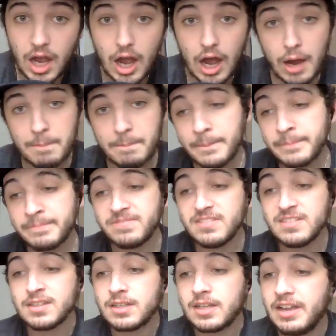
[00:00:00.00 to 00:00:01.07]
Um,
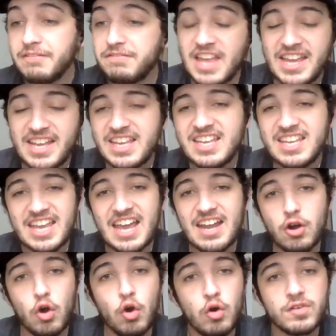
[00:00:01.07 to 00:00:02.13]
if they can
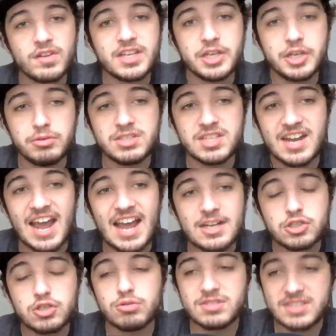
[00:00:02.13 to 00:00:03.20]
get over the Houston
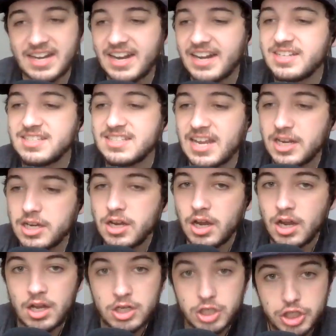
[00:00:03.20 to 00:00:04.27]
Astros, then I say,
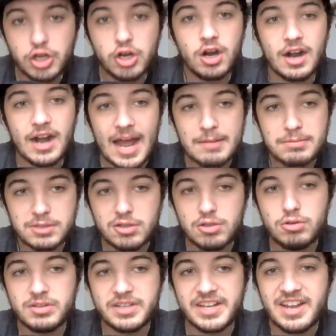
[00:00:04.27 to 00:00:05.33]
sure,
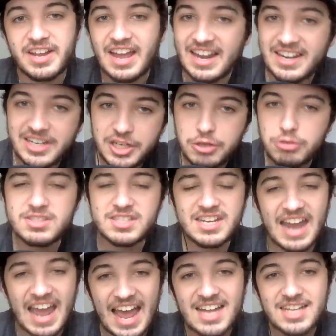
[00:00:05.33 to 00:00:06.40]
absolutely. And
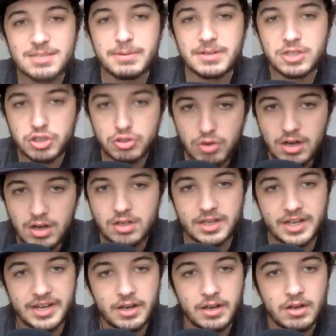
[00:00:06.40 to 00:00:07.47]
Houston has been
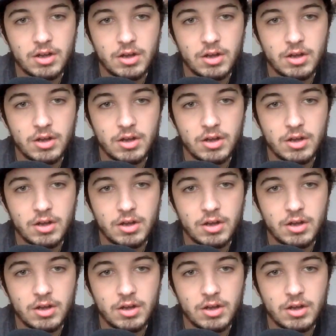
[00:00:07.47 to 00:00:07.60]
struggling.